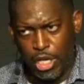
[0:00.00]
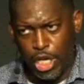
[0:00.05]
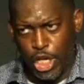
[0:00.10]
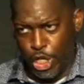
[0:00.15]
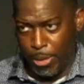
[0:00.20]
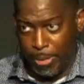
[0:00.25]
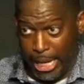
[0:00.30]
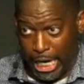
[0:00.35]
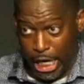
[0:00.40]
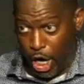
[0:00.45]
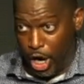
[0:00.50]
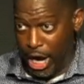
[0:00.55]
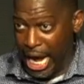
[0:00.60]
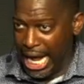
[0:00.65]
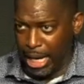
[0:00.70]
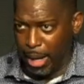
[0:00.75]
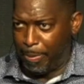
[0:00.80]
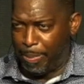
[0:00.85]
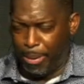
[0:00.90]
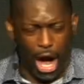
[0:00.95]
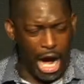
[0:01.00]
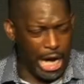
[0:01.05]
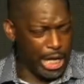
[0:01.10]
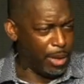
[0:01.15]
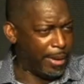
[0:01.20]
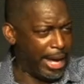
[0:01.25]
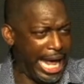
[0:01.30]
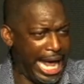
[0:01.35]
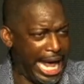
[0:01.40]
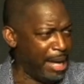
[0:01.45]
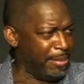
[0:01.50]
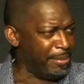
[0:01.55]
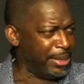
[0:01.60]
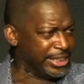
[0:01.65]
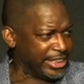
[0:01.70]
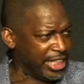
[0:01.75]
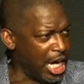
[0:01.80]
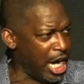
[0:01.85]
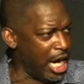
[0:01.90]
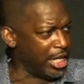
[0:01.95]
You better learn to partner with
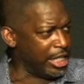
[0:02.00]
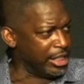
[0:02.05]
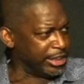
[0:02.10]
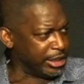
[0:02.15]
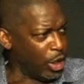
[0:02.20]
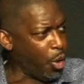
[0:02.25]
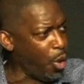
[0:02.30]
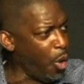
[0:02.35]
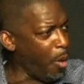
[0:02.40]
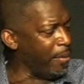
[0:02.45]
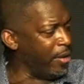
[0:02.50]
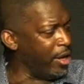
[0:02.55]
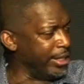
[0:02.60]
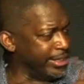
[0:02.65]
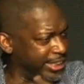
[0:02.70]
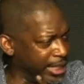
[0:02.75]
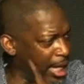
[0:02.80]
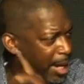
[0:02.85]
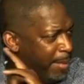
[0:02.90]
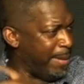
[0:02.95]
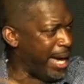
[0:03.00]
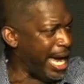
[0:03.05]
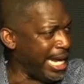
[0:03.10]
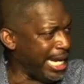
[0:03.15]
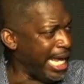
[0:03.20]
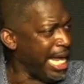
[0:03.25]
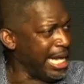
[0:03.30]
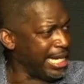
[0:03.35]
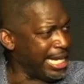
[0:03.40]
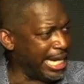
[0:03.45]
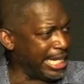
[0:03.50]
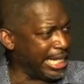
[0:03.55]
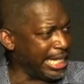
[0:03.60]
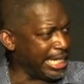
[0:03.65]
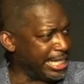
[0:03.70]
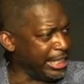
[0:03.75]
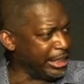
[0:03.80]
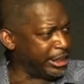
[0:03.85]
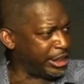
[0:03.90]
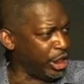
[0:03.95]
Amazon or Uber or somebody that can
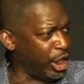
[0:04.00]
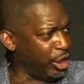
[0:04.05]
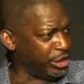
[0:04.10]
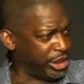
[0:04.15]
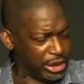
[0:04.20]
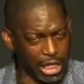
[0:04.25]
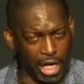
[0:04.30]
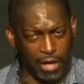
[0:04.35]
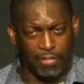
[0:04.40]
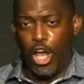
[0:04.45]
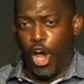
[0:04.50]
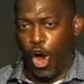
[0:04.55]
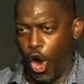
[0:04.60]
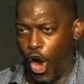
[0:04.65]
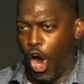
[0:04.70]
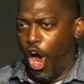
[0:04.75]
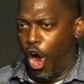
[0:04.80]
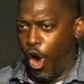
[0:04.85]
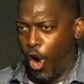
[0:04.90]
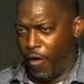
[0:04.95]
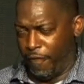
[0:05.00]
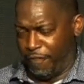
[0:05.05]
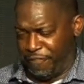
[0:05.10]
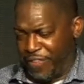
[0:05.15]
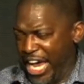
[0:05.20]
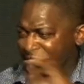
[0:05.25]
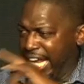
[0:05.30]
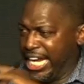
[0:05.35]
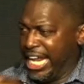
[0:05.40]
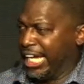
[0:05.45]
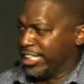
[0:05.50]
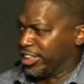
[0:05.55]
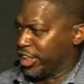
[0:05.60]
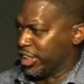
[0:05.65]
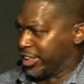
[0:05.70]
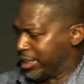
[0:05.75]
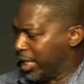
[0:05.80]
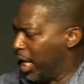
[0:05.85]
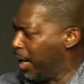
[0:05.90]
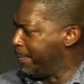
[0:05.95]
get your stuff or, or FedEx or
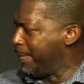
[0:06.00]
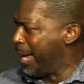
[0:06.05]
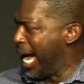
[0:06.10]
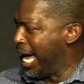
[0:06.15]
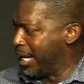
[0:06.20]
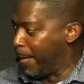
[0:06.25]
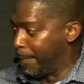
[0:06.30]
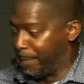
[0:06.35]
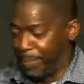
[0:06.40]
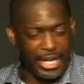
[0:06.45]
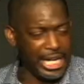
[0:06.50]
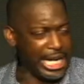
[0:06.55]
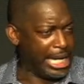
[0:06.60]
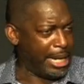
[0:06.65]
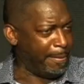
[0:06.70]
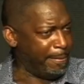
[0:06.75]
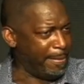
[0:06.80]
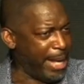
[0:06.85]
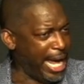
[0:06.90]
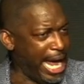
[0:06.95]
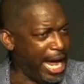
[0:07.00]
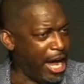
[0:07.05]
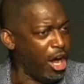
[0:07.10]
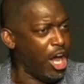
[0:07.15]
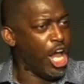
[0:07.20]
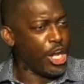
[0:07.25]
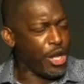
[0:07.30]
somebody put it in the mail.